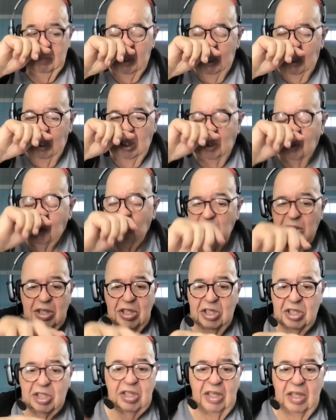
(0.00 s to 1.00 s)

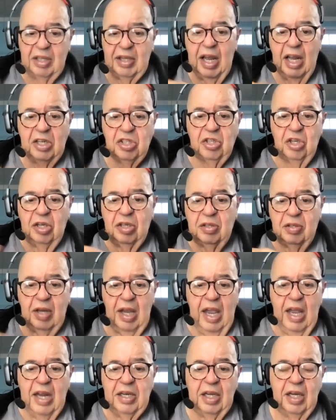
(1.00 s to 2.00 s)
and that should
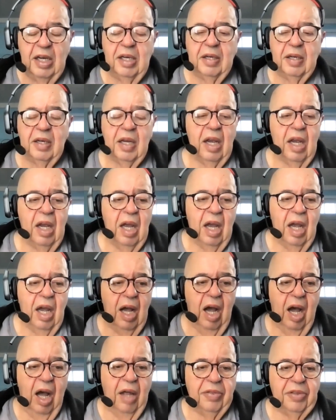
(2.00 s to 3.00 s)
end it.
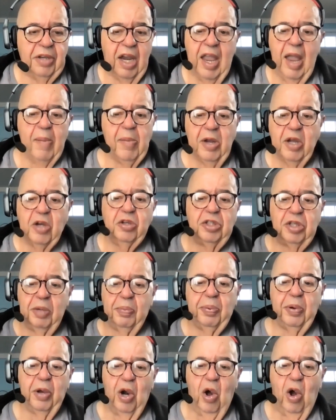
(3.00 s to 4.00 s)
The chemicals you
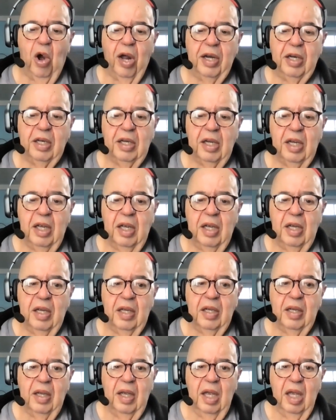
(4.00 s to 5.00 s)
put on
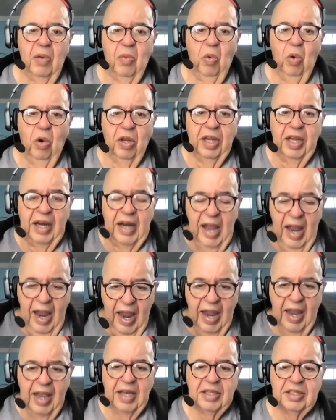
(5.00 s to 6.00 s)
will
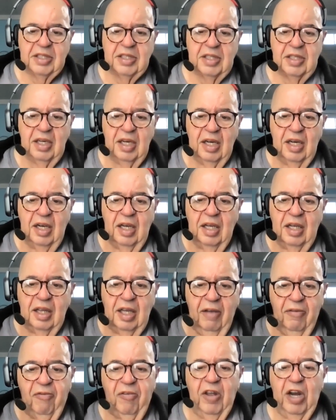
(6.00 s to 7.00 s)
enhance
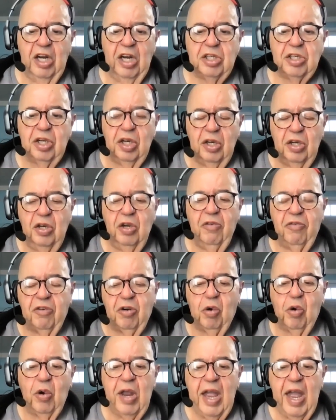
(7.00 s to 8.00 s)
the finish you've
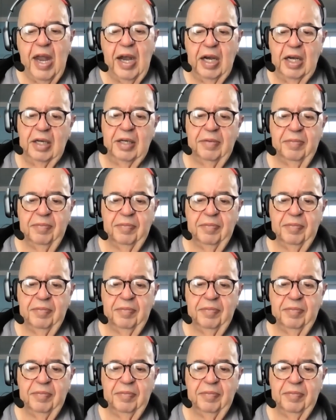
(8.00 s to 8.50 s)
created.